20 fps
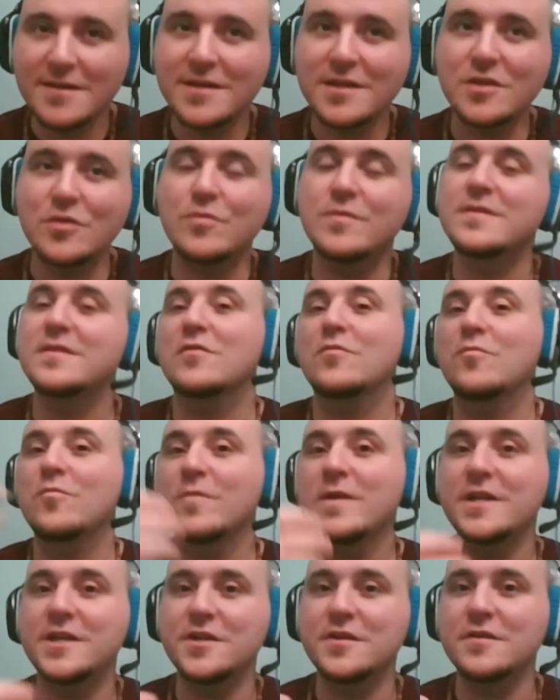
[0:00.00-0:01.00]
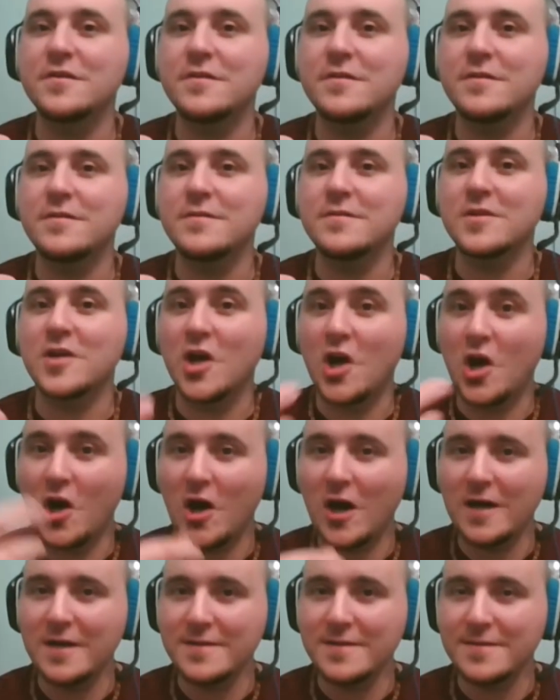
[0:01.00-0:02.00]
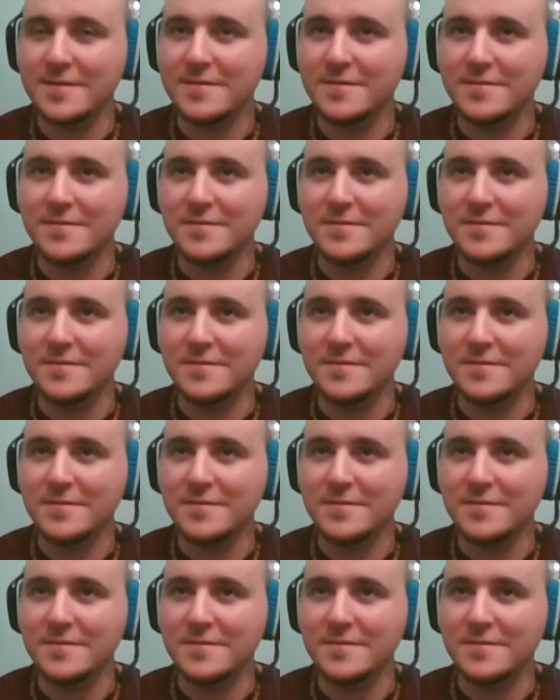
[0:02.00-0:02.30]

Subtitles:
to its original cause,